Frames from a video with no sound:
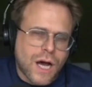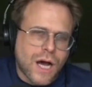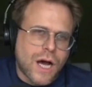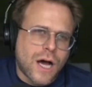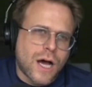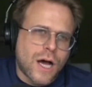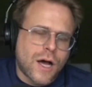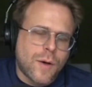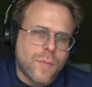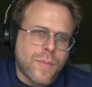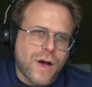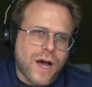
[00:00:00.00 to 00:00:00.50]

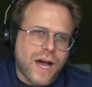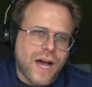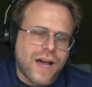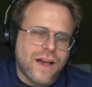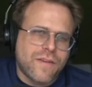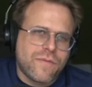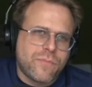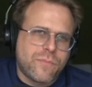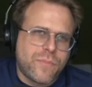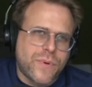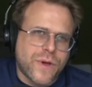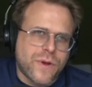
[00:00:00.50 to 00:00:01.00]

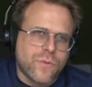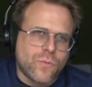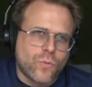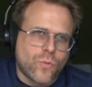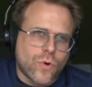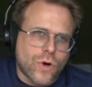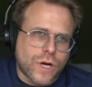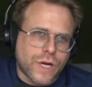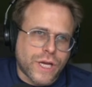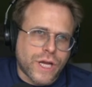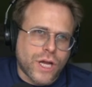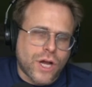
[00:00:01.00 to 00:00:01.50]
I've been
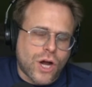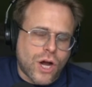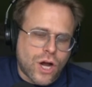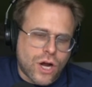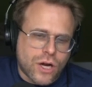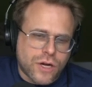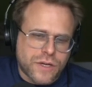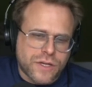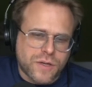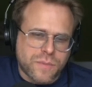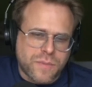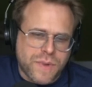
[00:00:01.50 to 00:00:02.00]
working
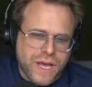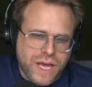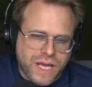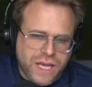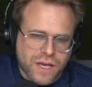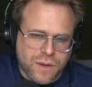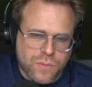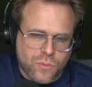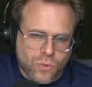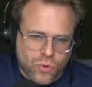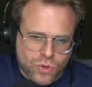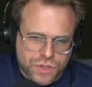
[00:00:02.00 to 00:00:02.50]
hard to make
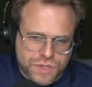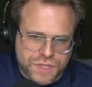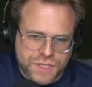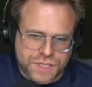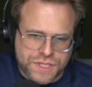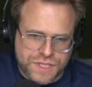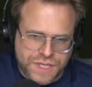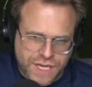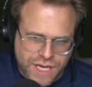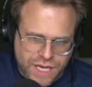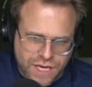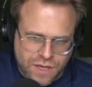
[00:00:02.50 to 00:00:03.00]
it more
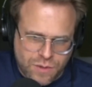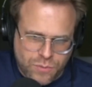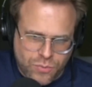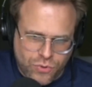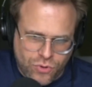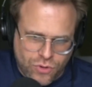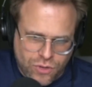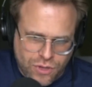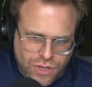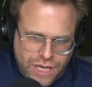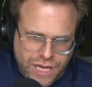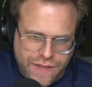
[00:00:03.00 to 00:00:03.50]

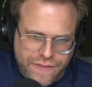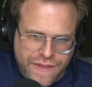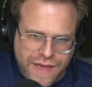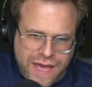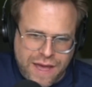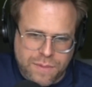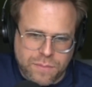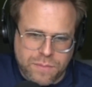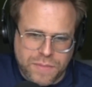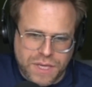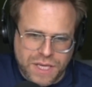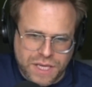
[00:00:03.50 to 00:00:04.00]
sustainable, and
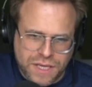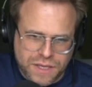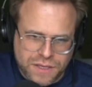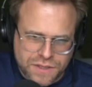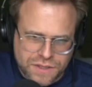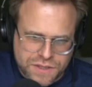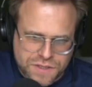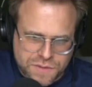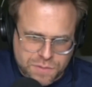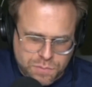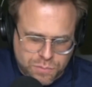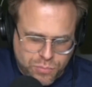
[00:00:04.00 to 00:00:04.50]
that
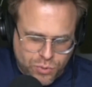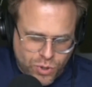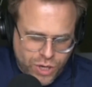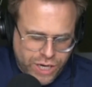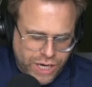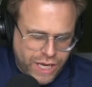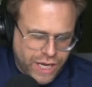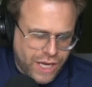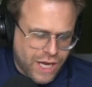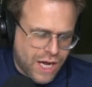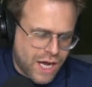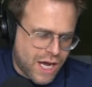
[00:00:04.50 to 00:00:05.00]
means
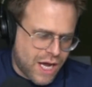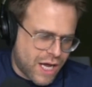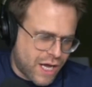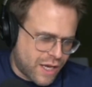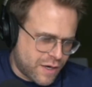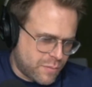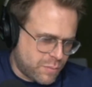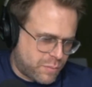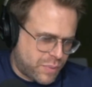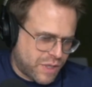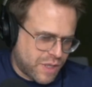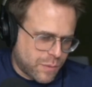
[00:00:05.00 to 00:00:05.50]
bringing
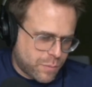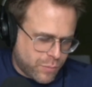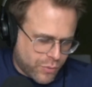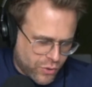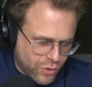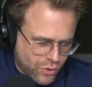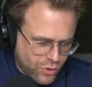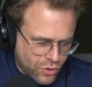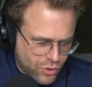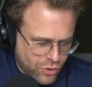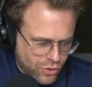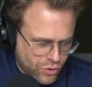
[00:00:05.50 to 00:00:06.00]
on
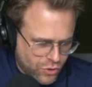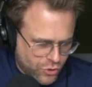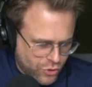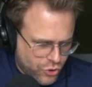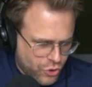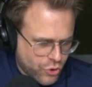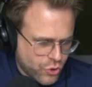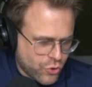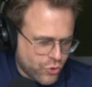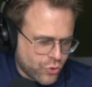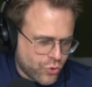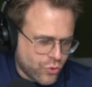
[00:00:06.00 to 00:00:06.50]
people
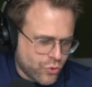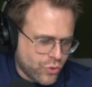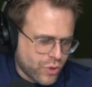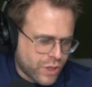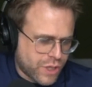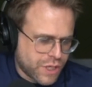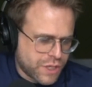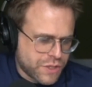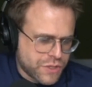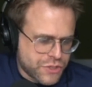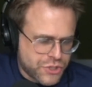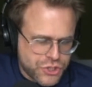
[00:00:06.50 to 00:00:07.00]
who
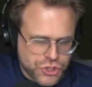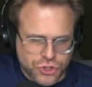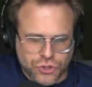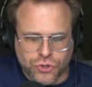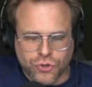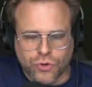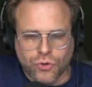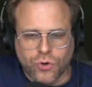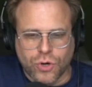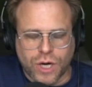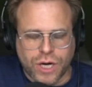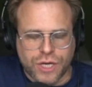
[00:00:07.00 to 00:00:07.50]
can
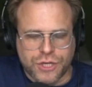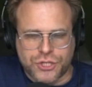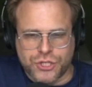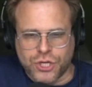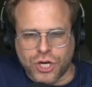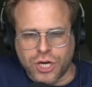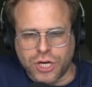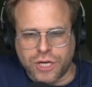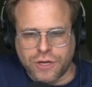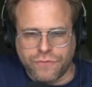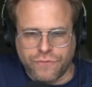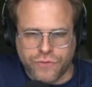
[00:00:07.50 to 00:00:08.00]
do a
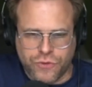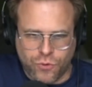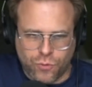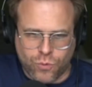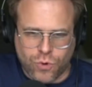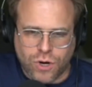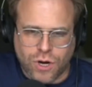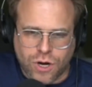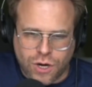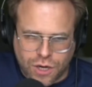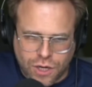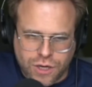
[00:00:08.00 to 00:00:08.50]
chunk of the
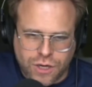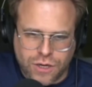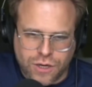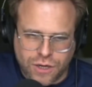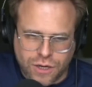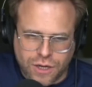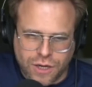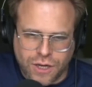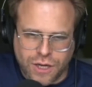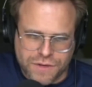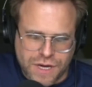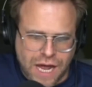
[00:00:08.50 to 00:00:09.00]
work,
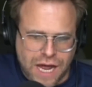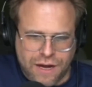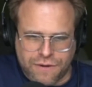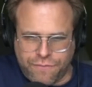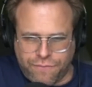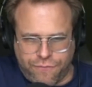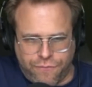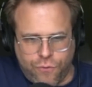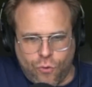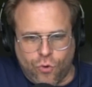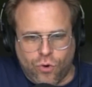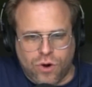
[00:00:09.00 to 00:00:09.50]
not
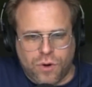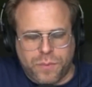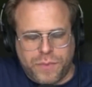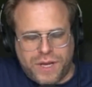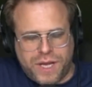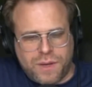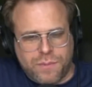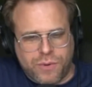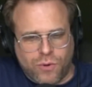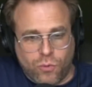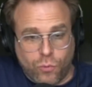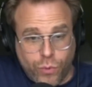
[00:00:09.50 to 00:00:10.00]
for
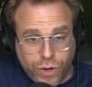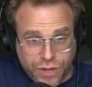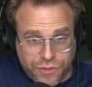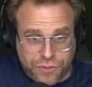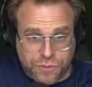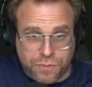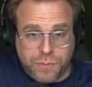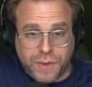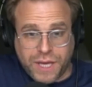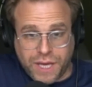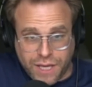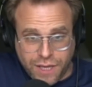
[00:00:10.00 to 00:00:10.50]
me, but
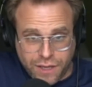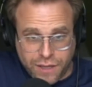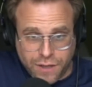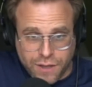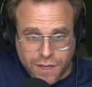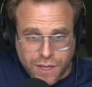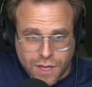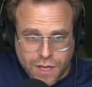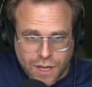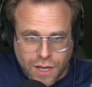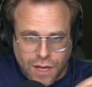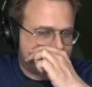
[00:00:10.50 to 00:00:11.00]
with me,
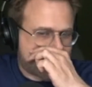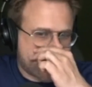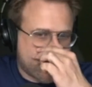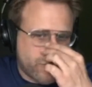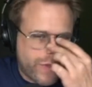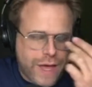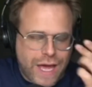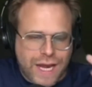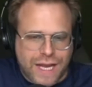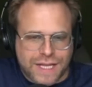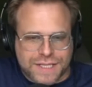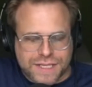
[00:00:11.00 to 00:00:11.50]
so
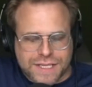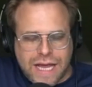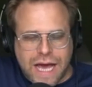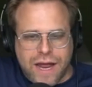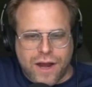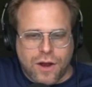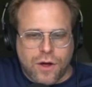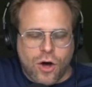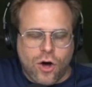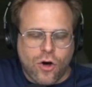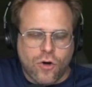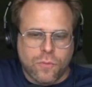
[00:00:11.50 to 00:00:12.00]
that it's
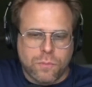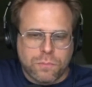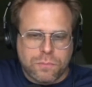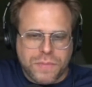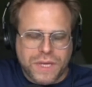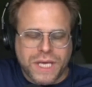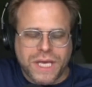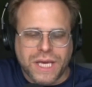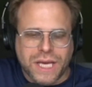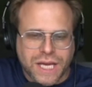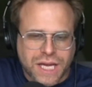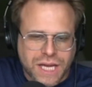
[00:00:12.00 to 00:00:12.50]
not all
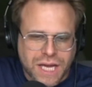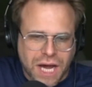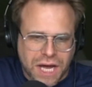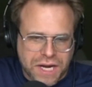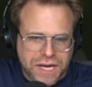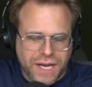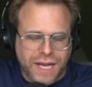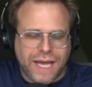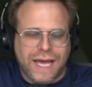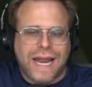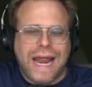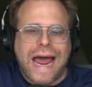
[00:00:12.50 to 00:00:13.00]
me
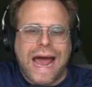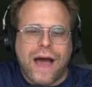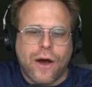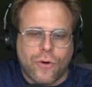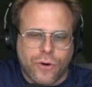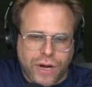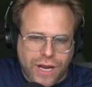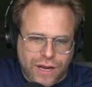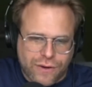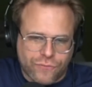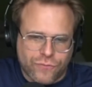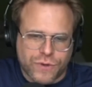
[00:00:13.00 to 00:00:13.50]
gutting it
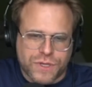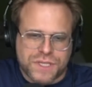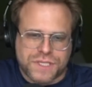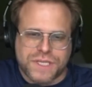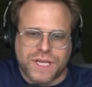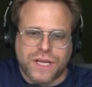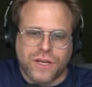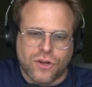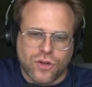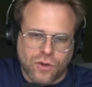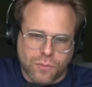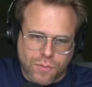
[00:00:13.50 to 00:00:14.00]
out every
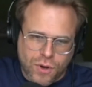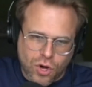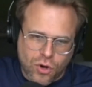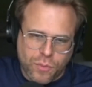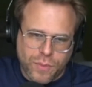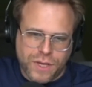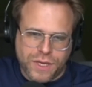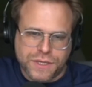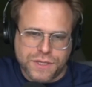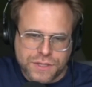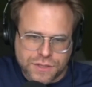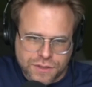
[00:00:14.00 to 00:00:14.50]
single
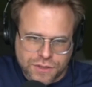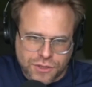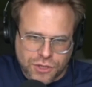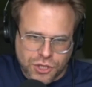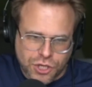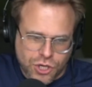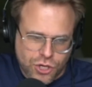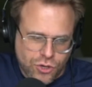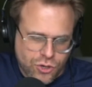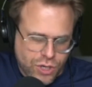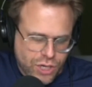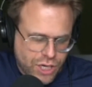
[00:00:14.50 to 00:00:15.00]
moment.
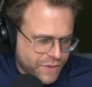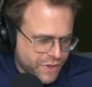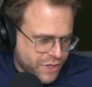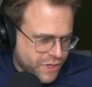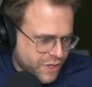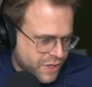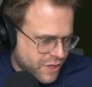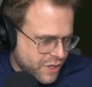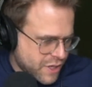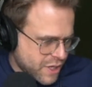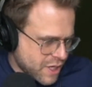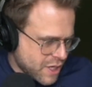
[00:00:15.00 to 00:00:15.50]

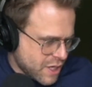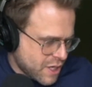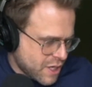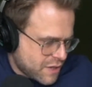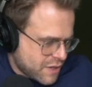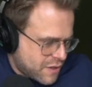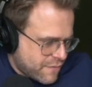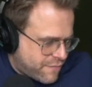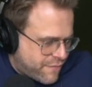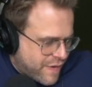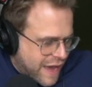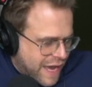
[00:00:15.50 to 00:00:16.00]
The
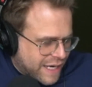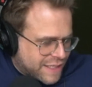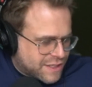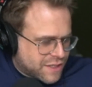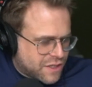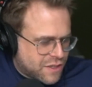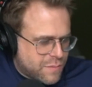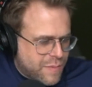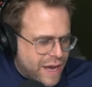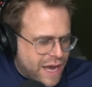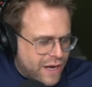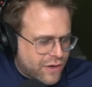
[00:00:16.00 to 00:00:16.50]
fact of
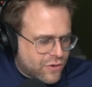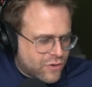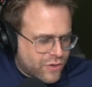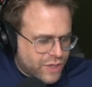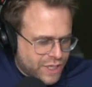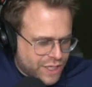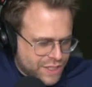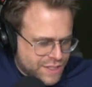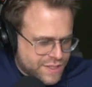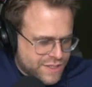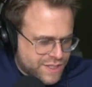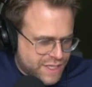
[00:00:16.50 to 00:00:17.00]
the matter
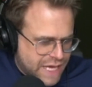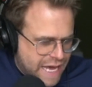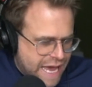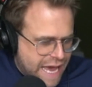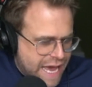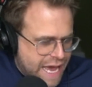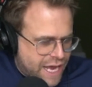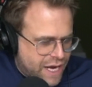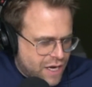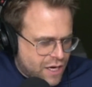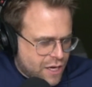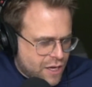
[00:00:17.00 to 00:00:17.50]
is
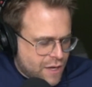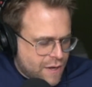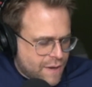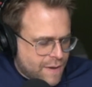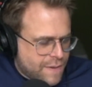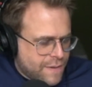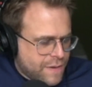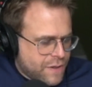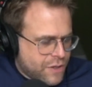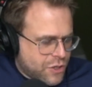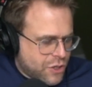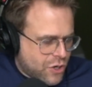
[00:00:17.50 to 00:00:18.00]
that,
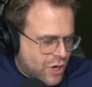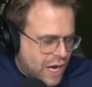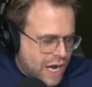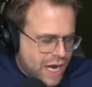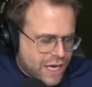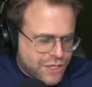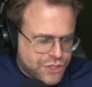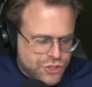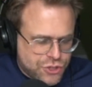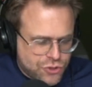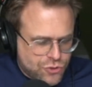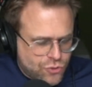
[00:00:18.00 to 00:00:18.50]
I
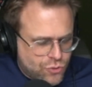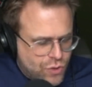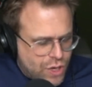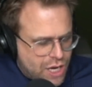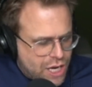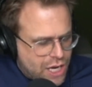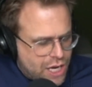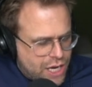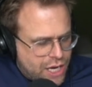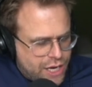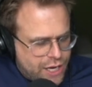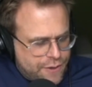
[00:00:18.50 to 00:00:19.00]
do,
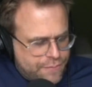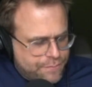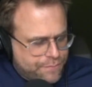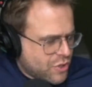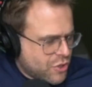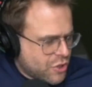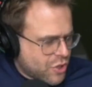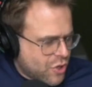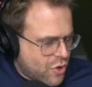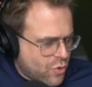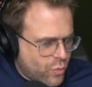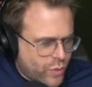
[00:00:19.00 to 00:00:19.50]
a
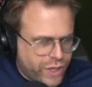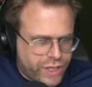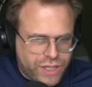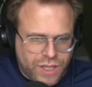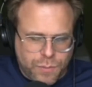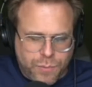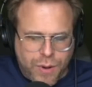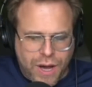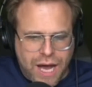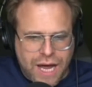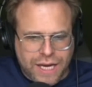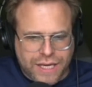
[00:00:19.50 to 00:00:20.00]

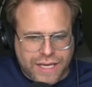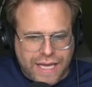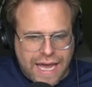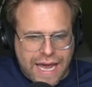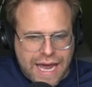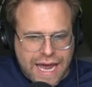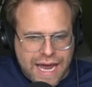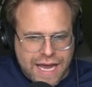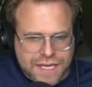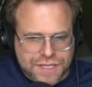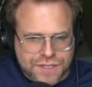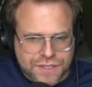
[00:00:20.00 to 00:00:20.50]
weekly
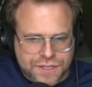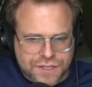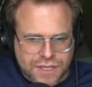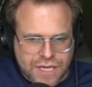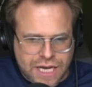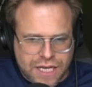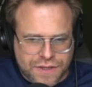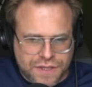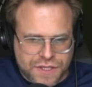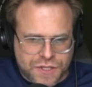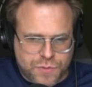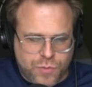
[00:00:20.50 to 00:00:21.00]
podcast.
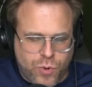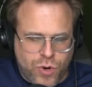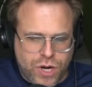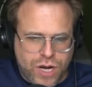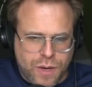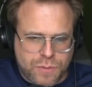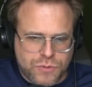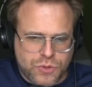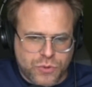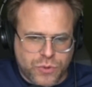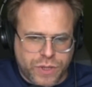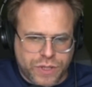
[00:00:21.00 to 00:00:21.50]
At this point,
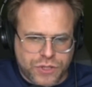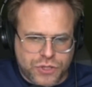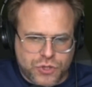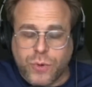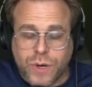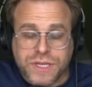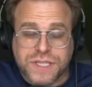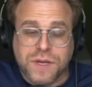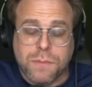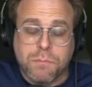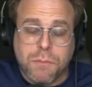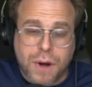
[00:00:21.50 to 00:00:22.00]
I'm doing
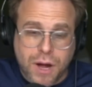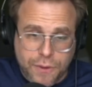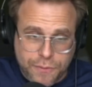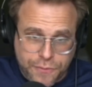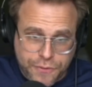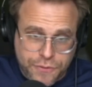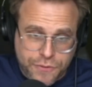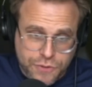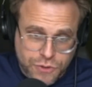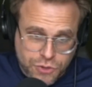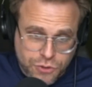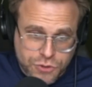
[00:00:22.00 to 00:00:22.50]
twice a
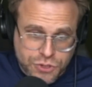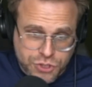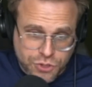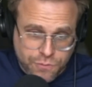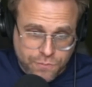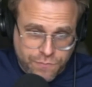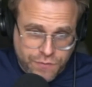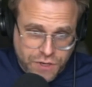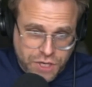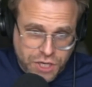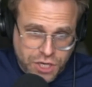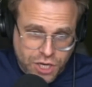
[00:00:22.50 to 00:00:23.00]
month
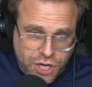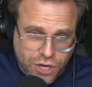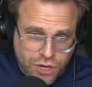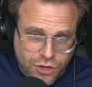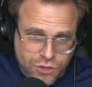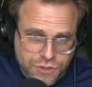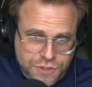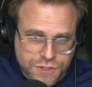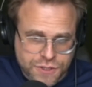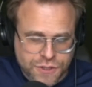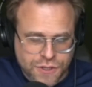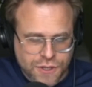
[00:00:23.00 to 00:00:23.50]
YouTube
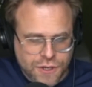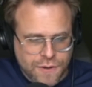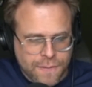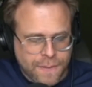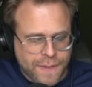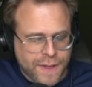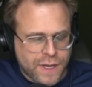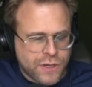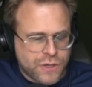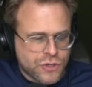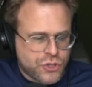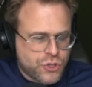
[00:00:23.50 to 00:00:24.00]
videos,
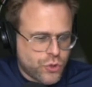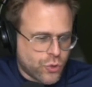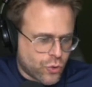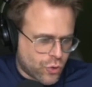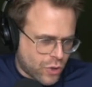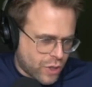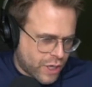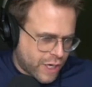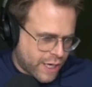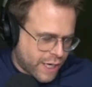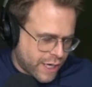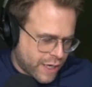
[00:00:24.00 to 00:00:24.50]

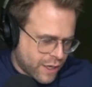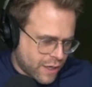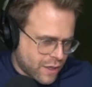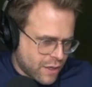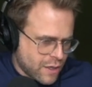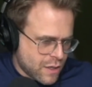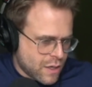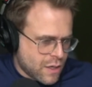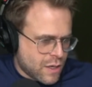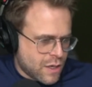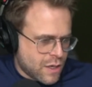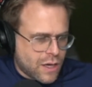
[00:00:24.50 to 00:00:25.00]
touring,
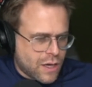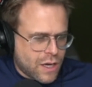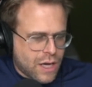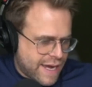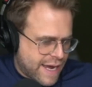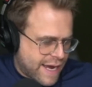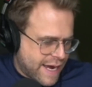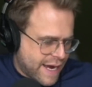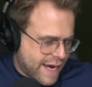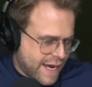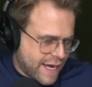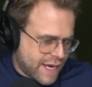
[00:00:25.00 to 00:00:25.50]

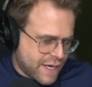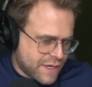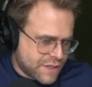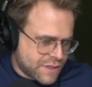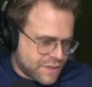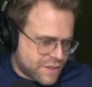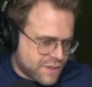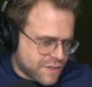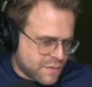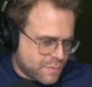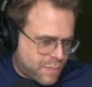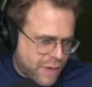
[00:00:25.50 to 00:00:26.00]

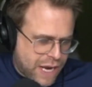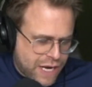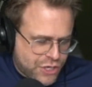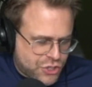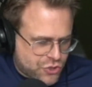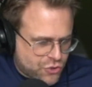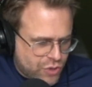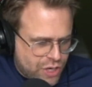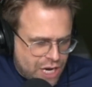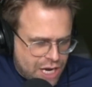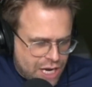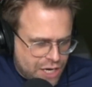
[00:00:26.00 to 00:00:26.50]
and
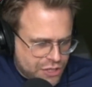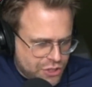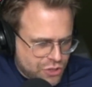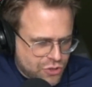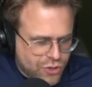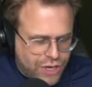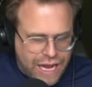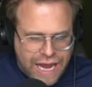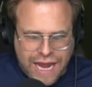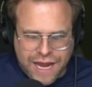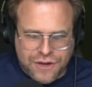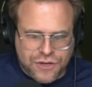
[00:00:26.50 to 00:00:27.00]
Patreon. You
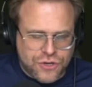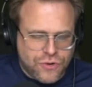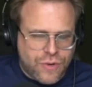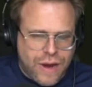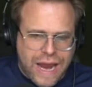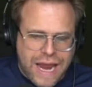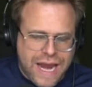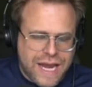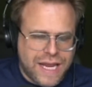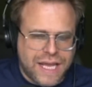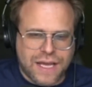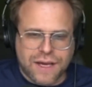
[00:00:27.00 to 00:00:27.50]
can't do
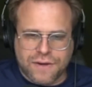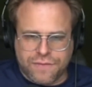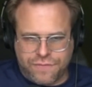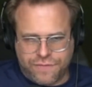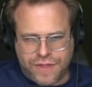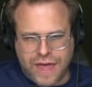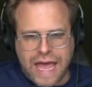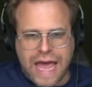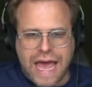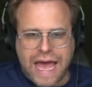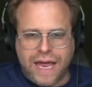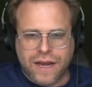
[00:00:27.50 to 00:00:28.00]
any of
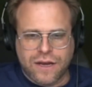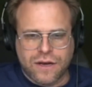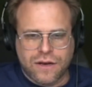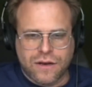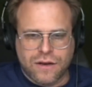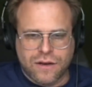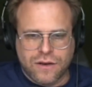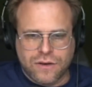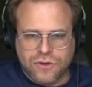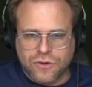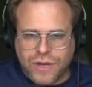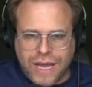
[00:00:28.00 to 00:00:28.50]
that.
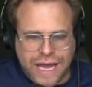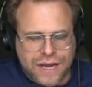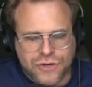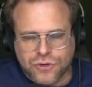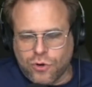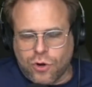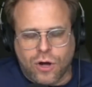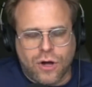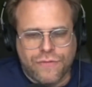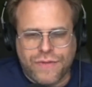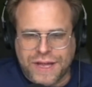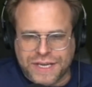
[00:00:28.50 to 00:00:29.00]
You can't do
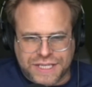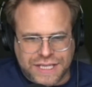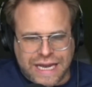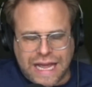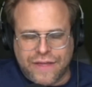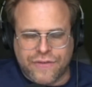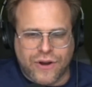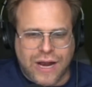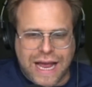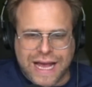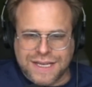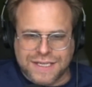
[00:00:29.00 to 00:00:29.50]
all that
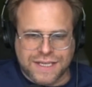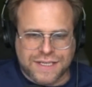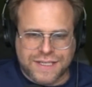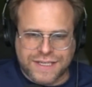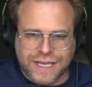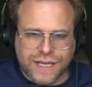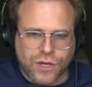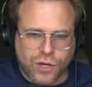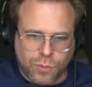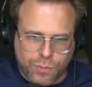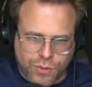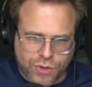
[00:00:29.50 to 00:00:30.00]
together as a
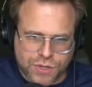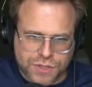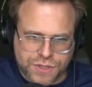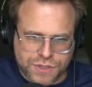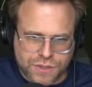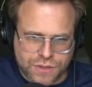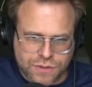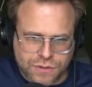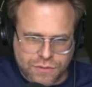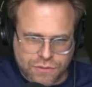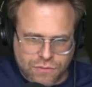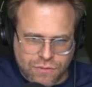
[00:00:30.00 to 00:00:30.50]
single
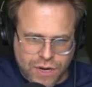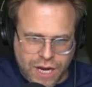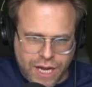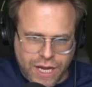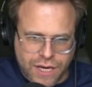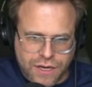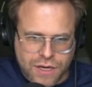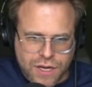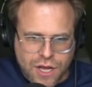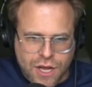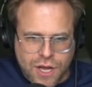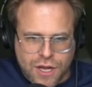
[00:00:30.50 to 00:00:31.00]
person,
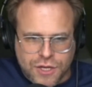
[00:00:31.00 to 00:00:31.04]
right?